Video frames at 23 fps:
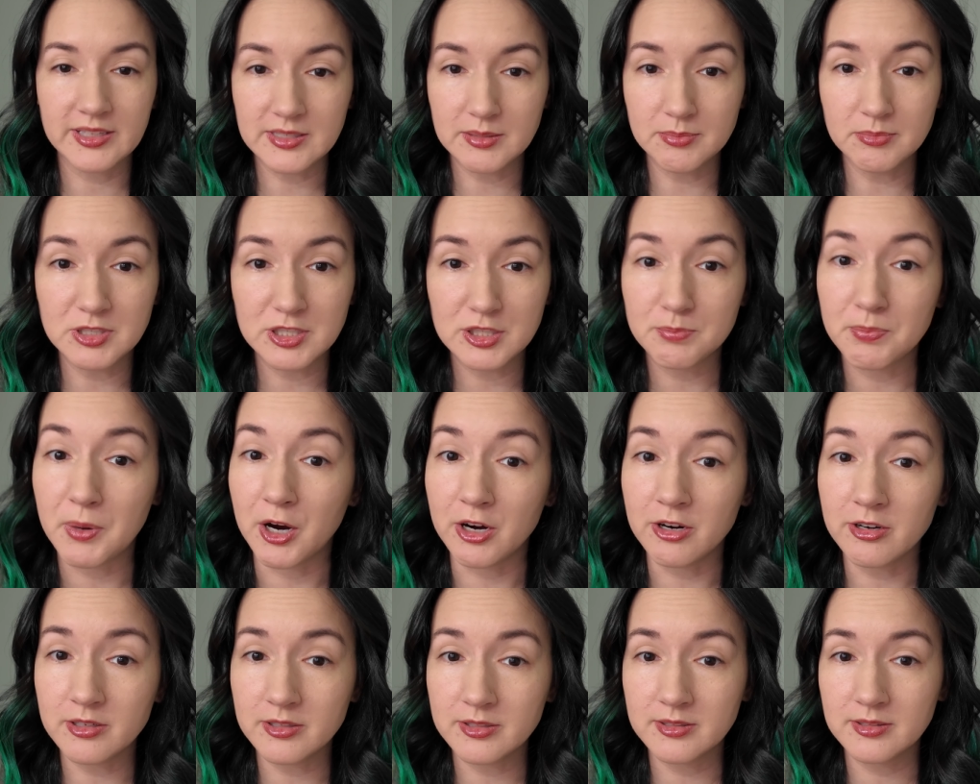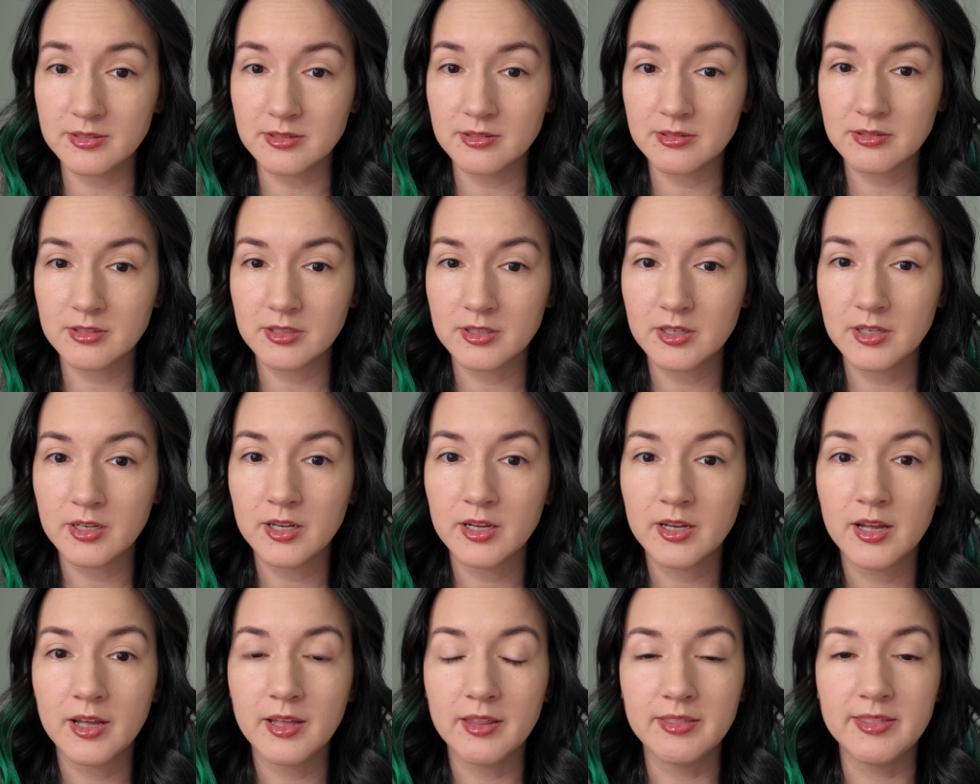at some sparks
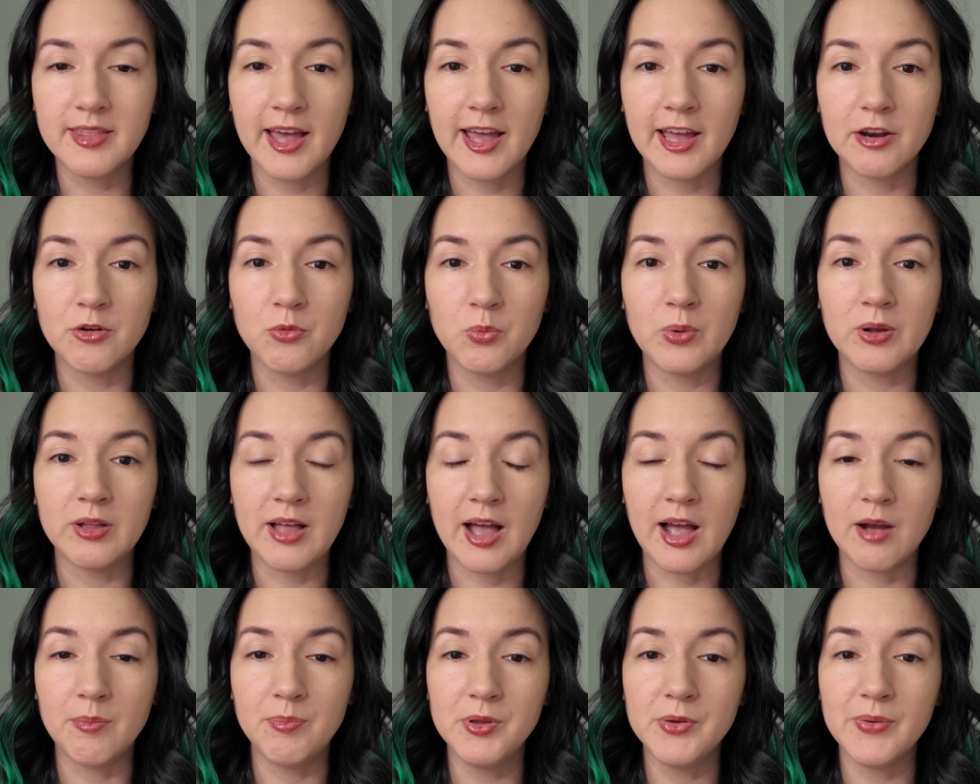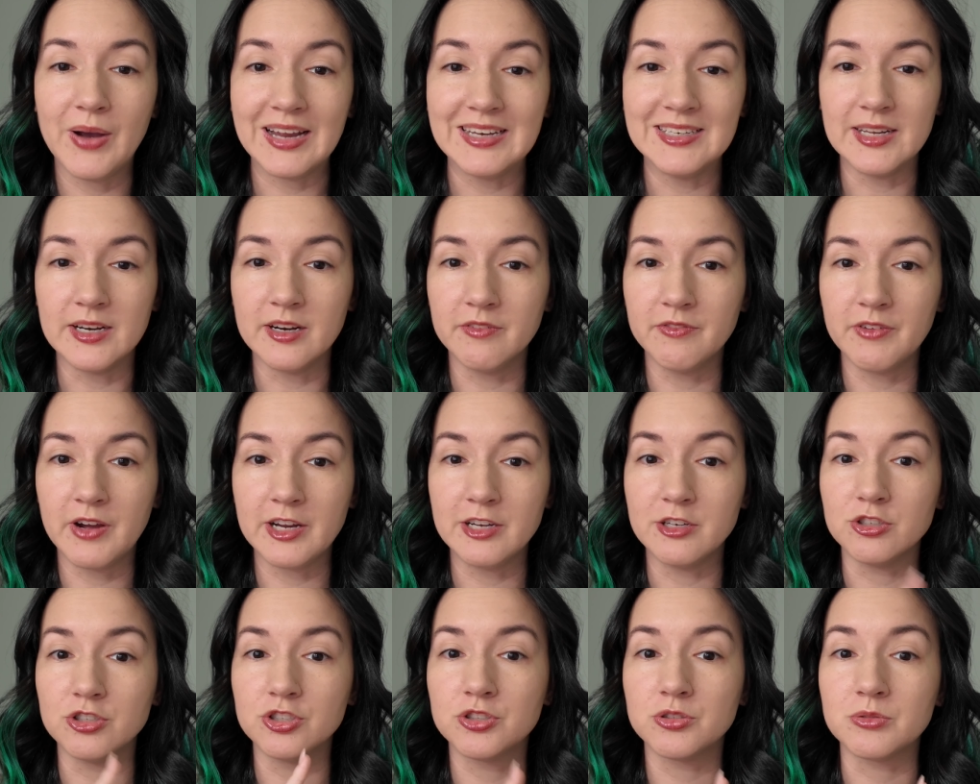that will help you identify
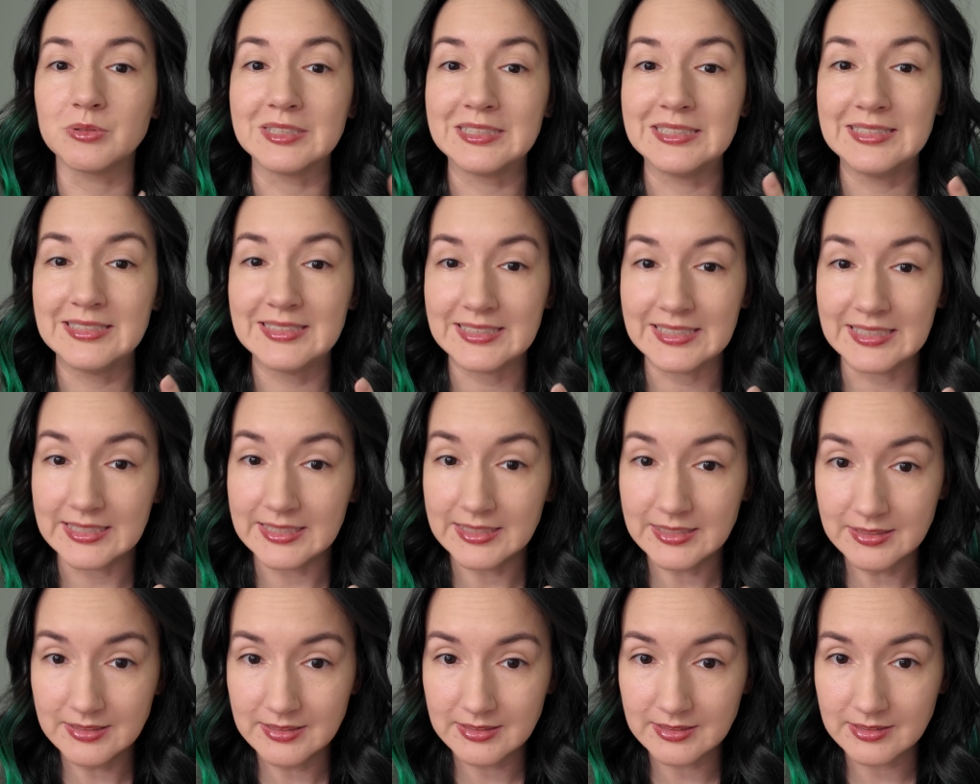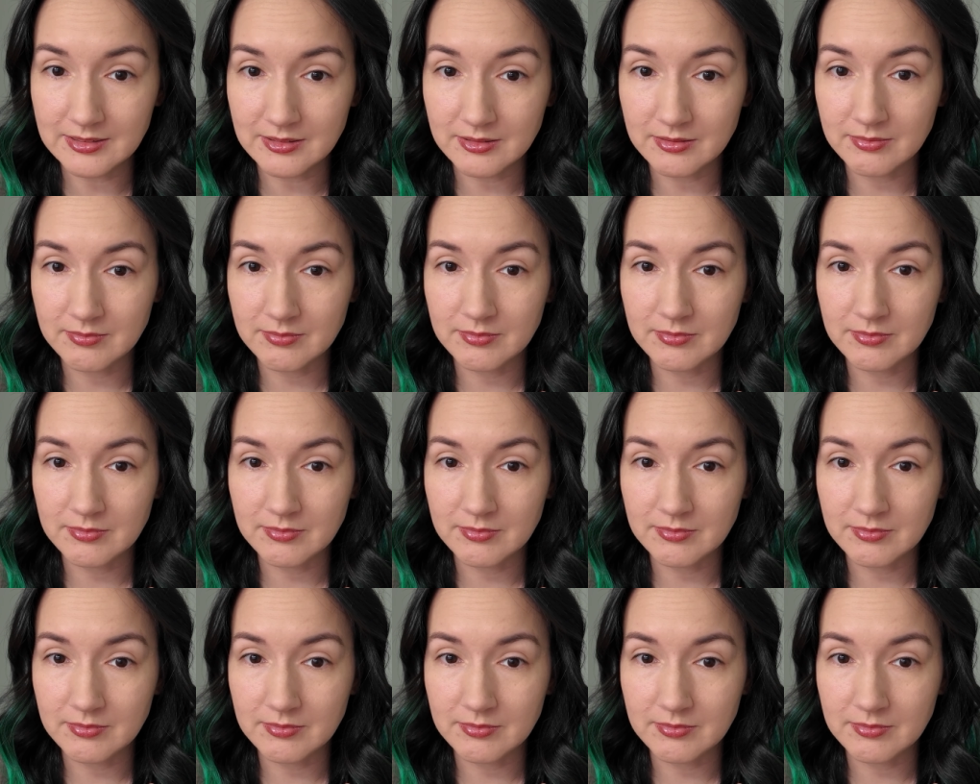your story seeds.